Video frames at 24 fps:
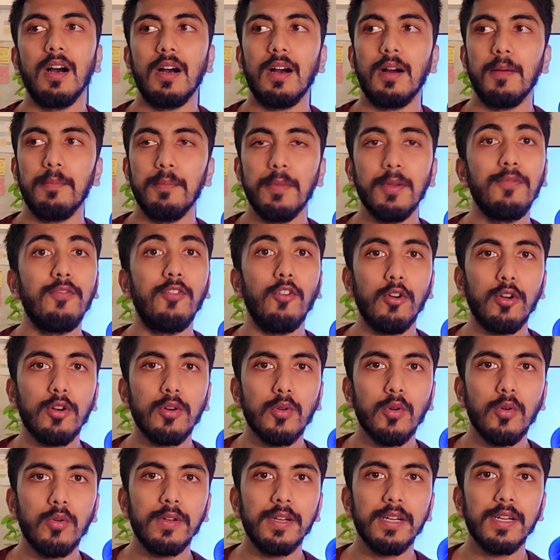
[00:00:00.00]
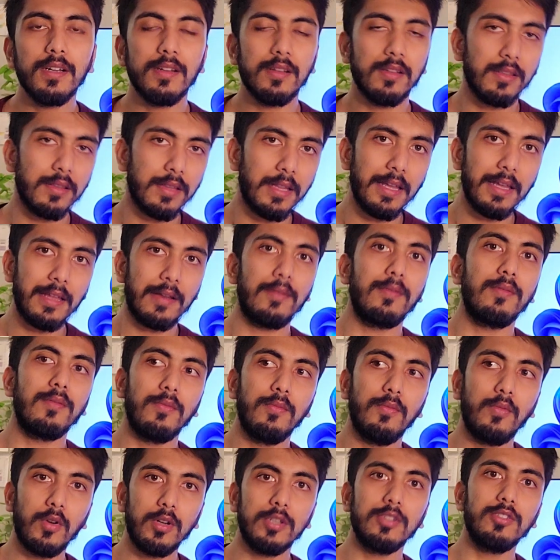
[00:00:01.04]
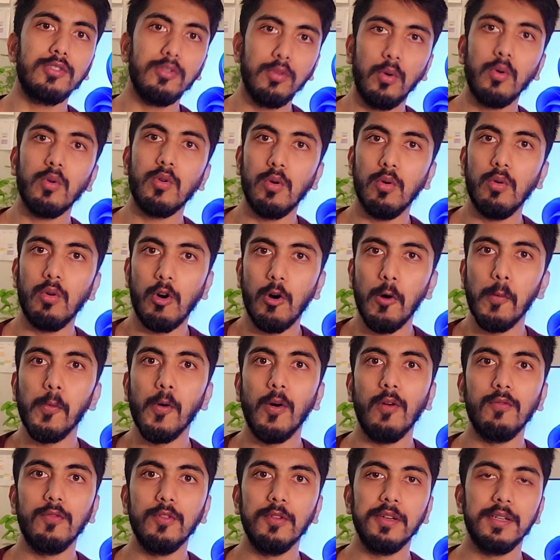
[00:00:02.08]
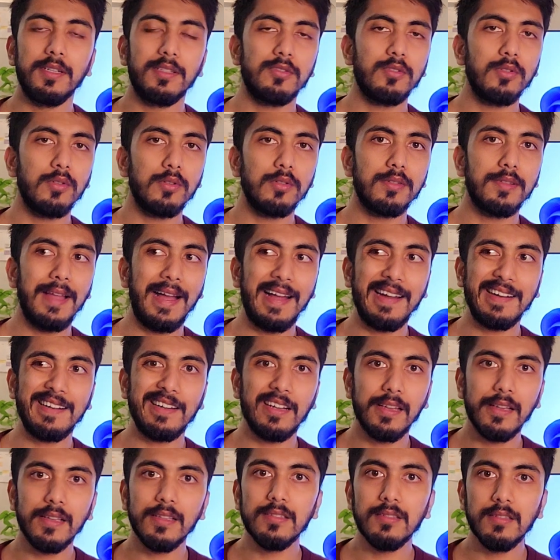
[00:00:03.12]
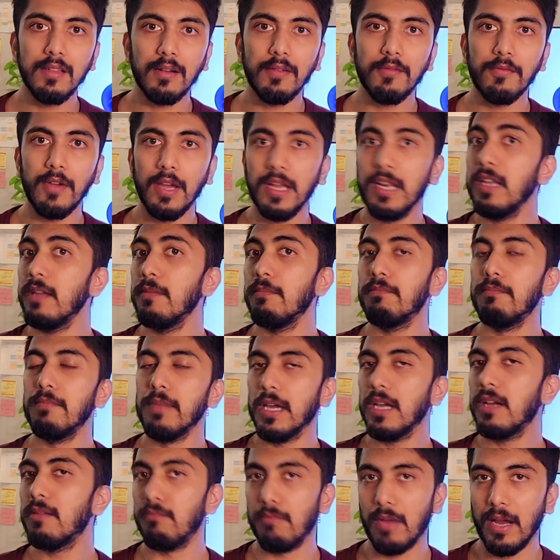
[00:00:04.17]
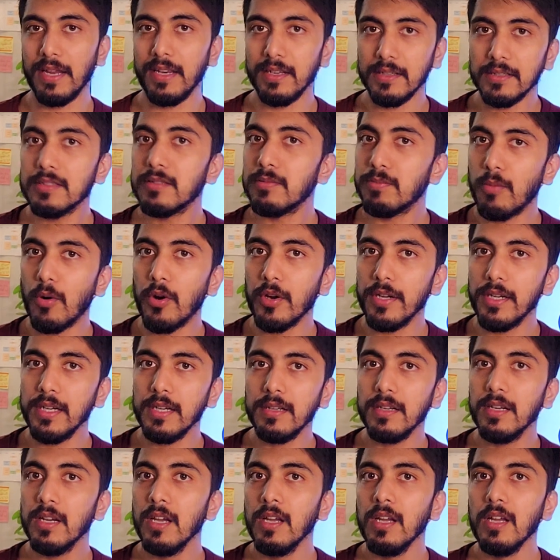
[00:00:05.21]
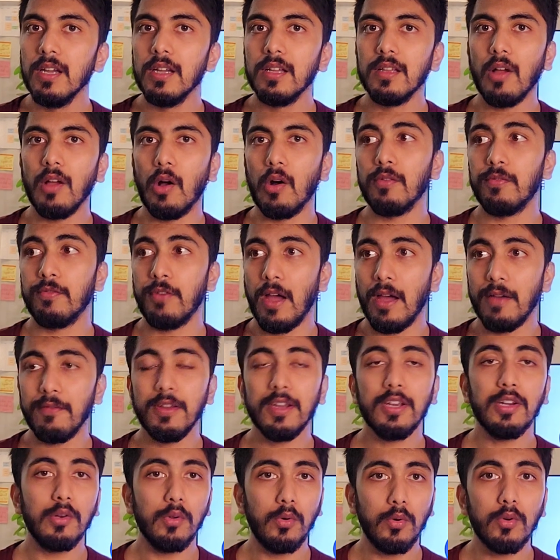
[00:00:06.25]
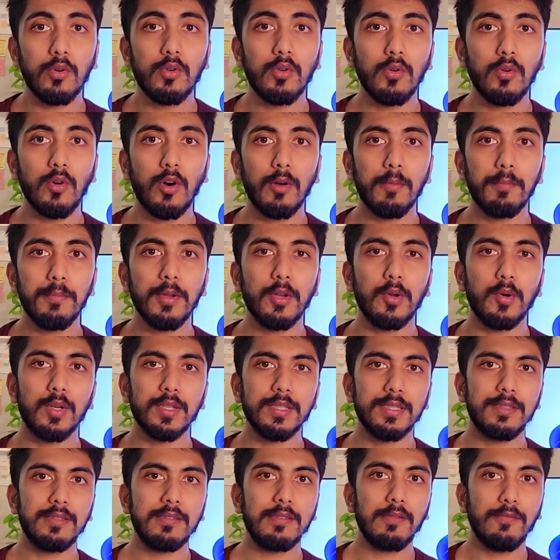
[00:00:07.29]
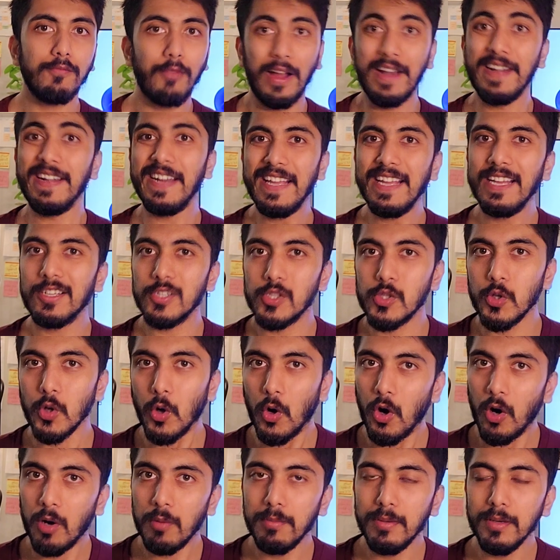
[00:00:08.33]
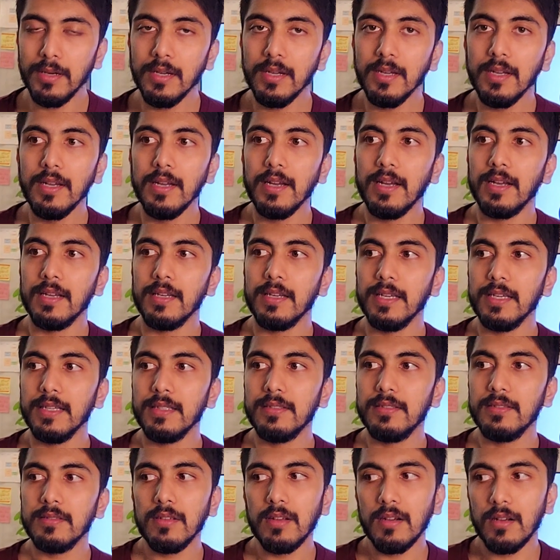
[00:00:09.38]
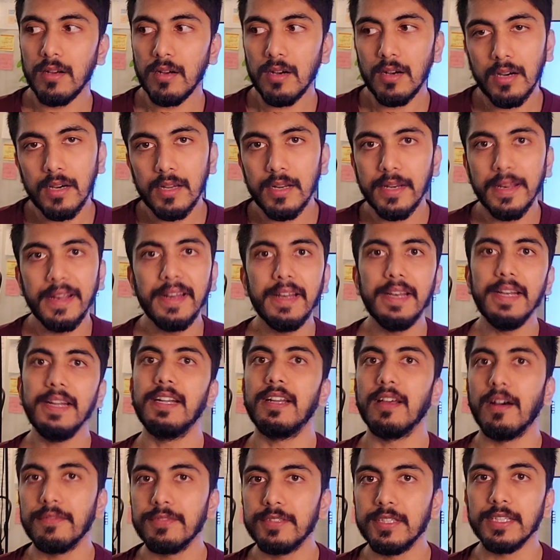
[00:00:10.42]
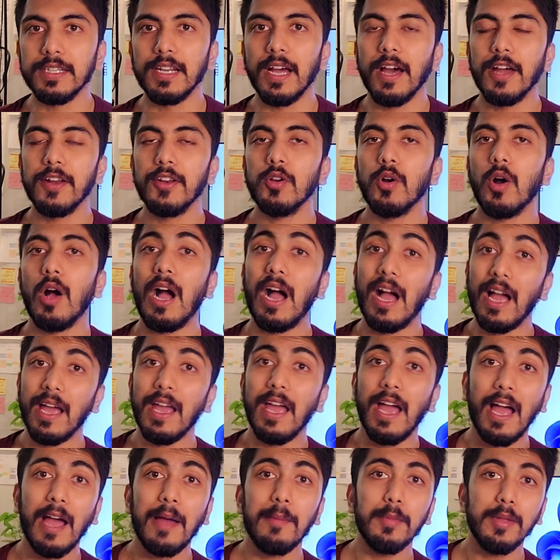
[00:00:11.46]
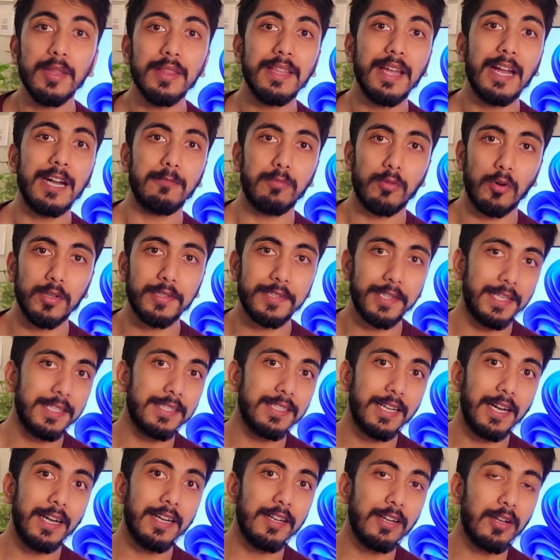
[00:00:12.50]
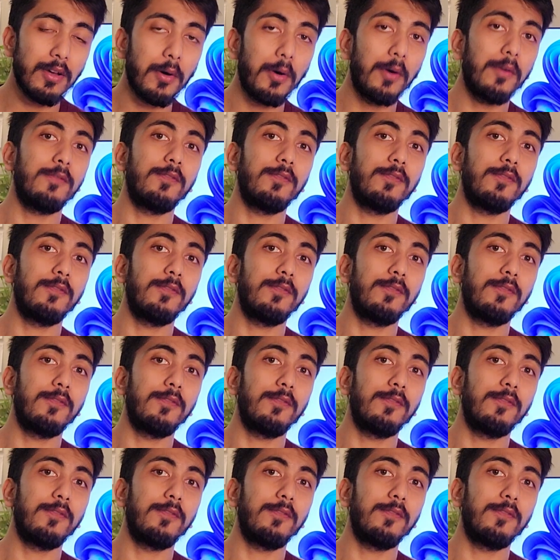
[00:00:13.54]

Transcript: before COVID, there was no co-op offered. So that is a very big minus point of having no co-op, because finding a job is a really tough scenario. I am in that process right now of